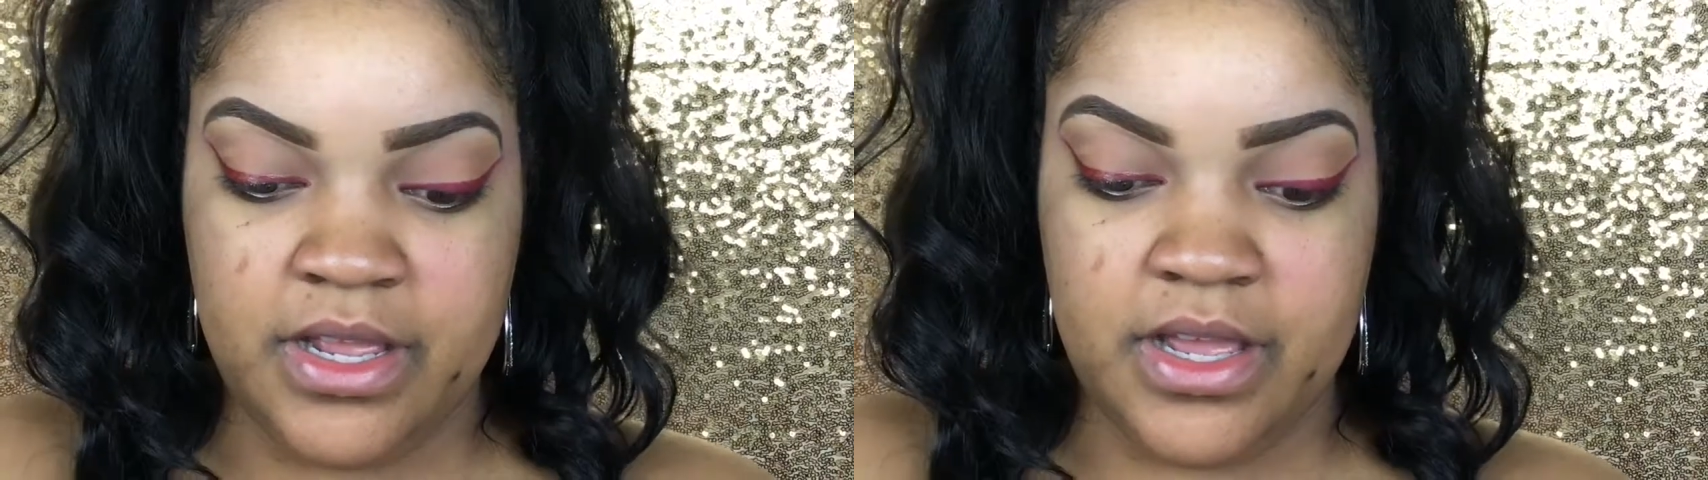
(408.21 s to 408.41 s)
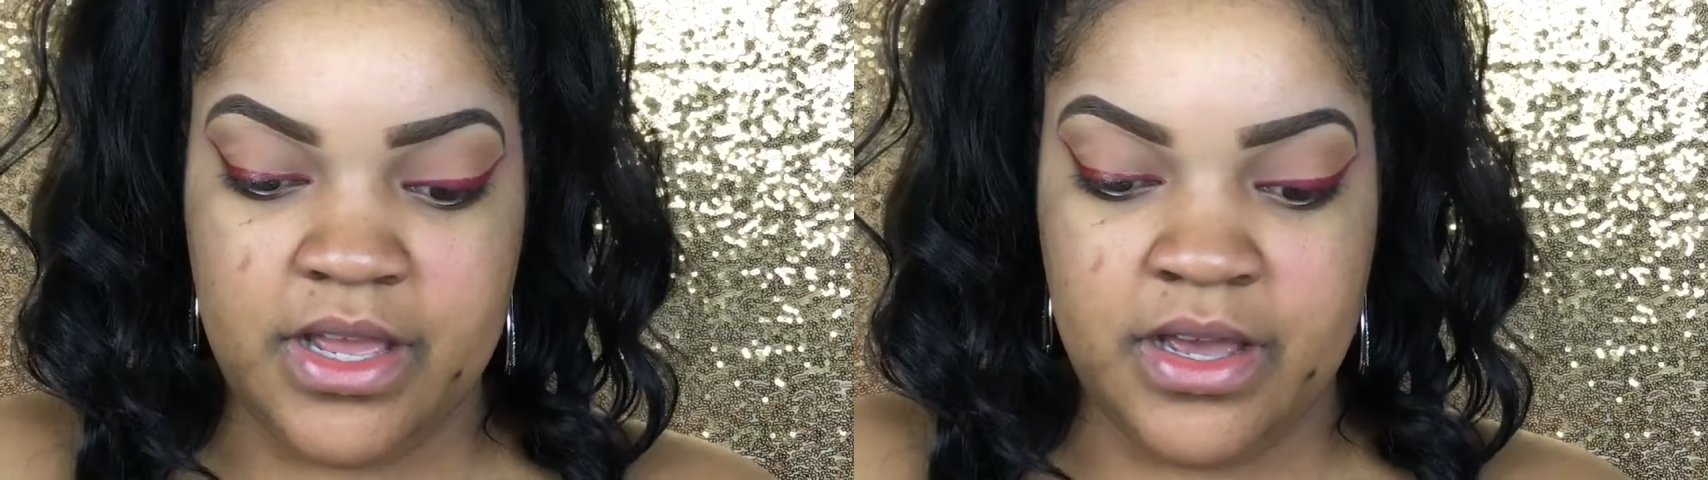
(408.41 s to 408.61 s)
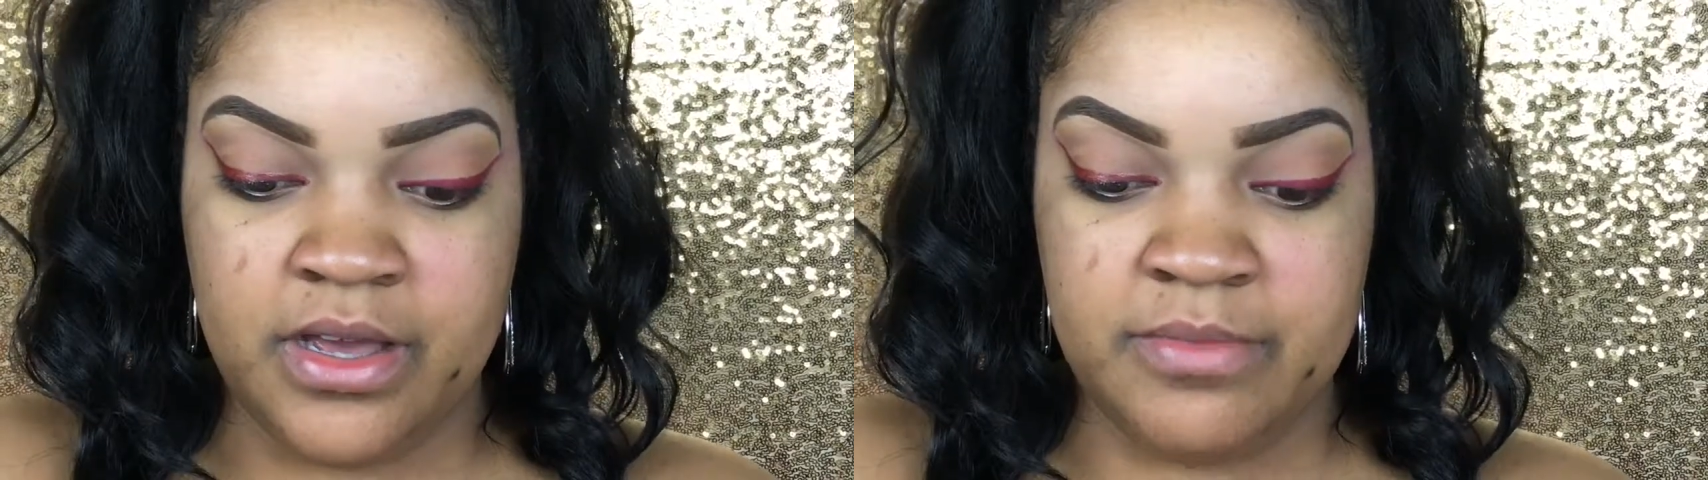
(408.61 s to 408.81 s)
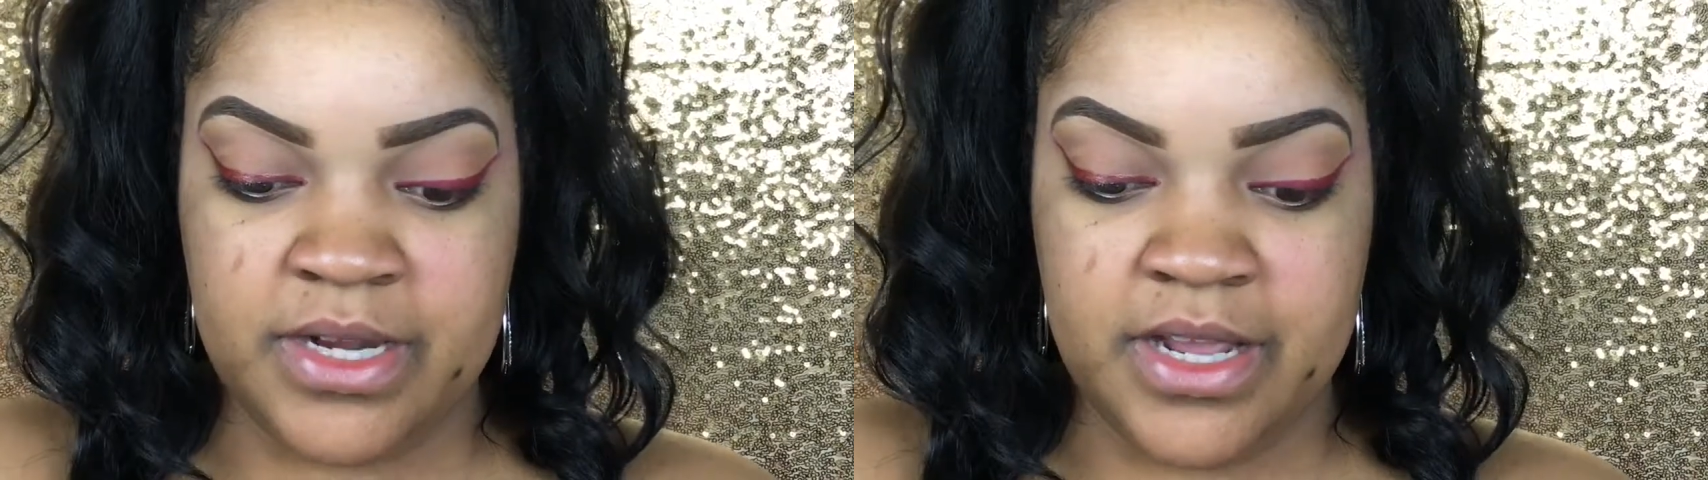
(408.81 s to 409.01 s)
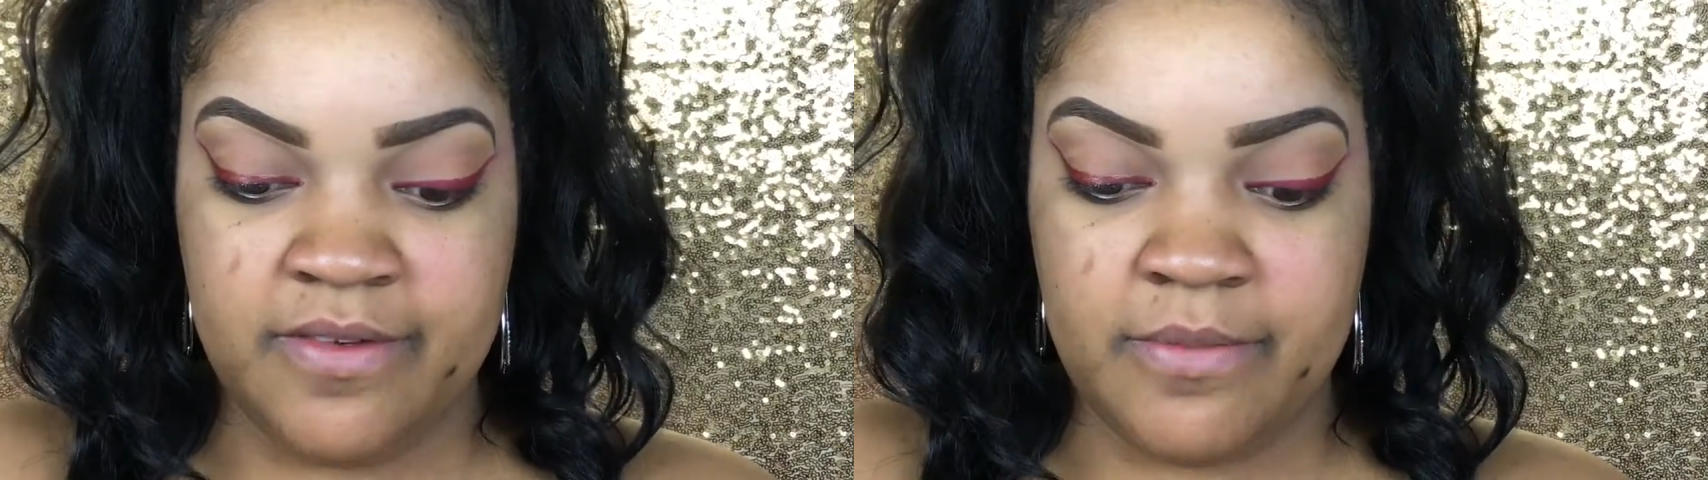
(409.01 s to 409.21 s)

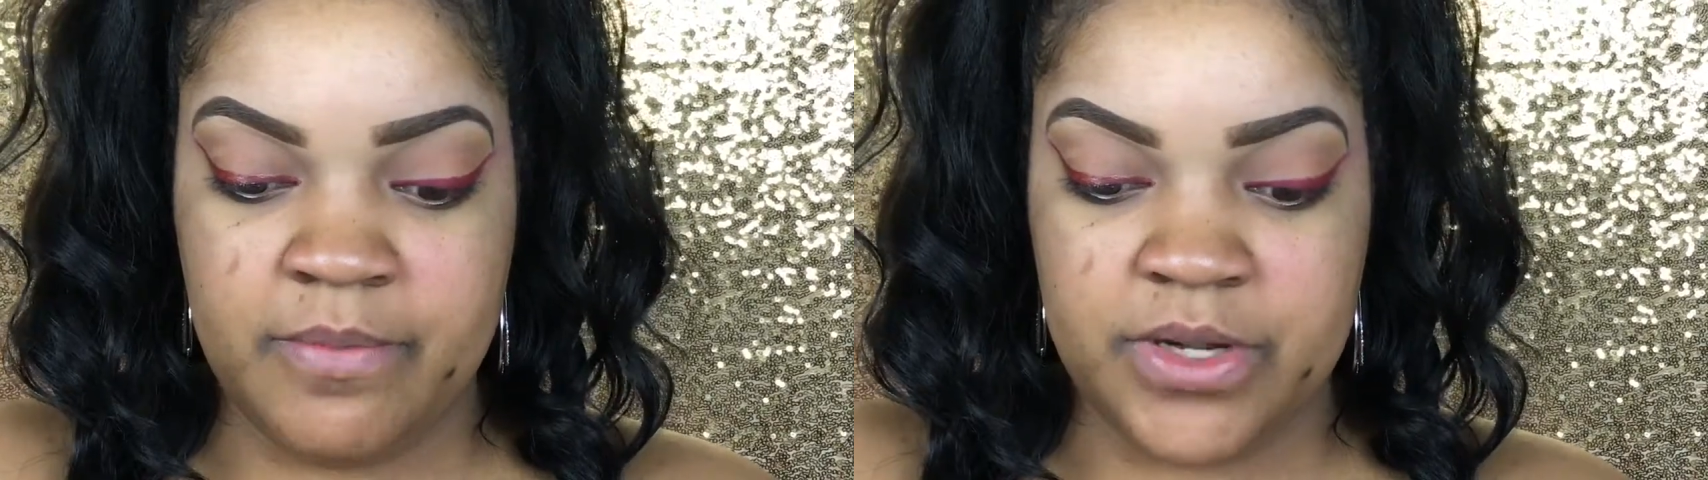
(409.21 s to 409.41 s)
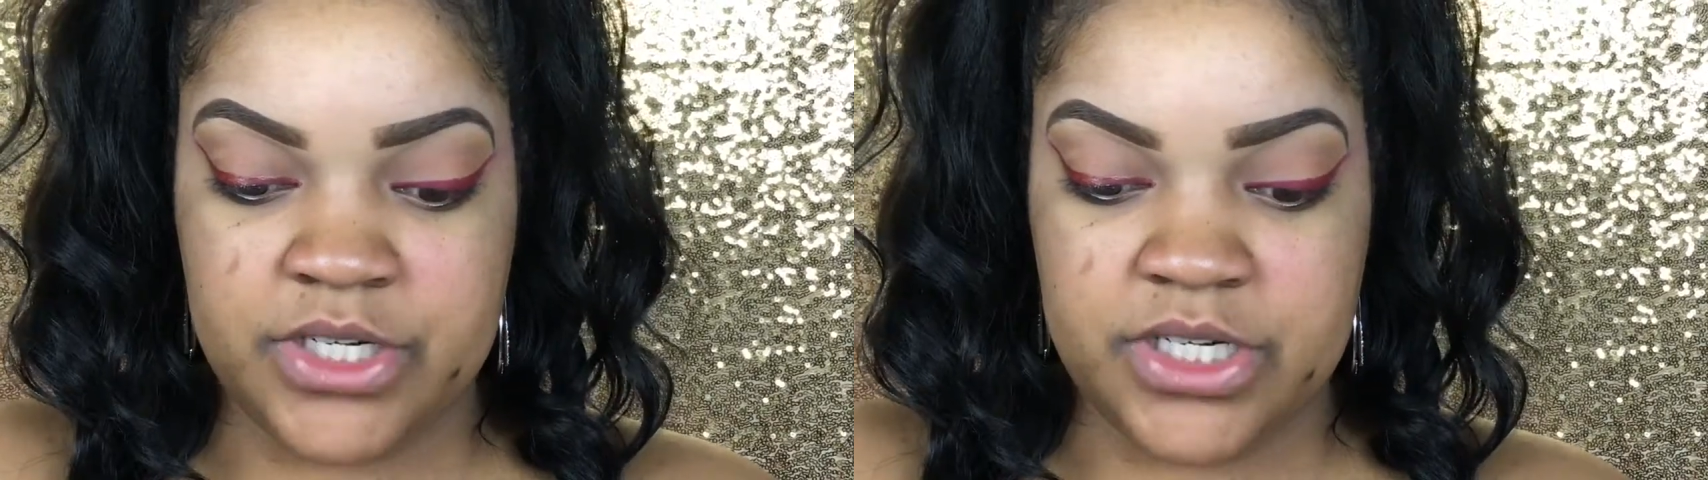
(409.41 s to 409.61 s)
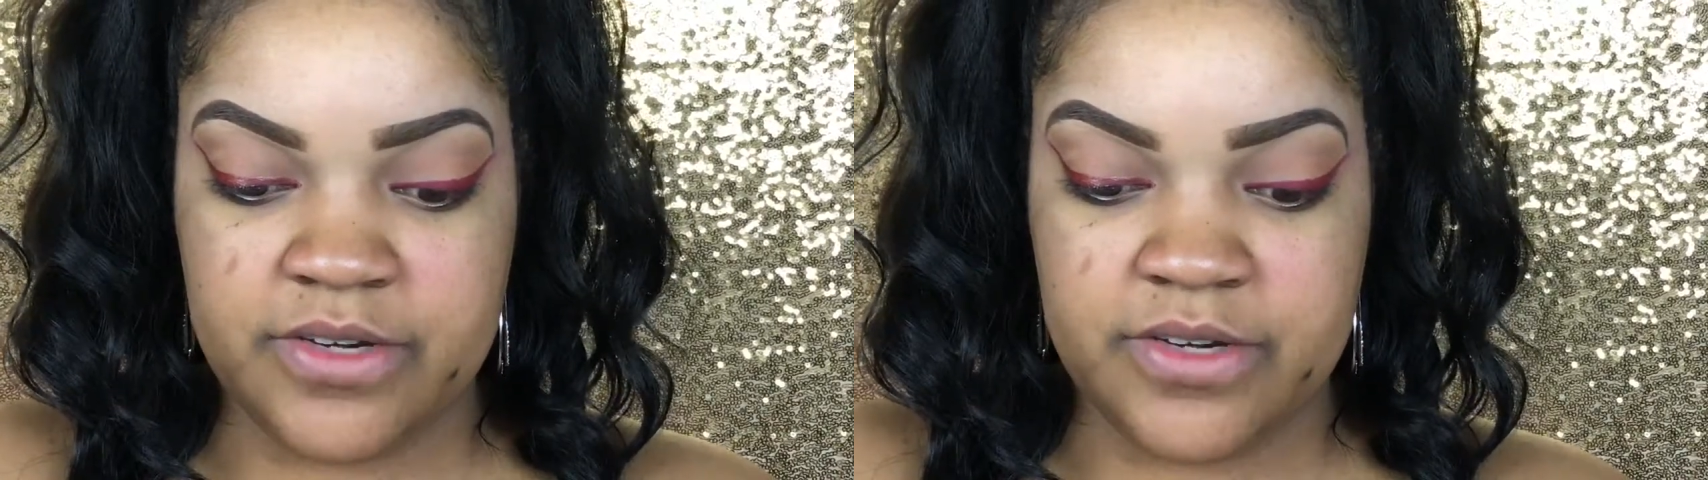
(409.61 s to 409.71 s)
And I have a bunch of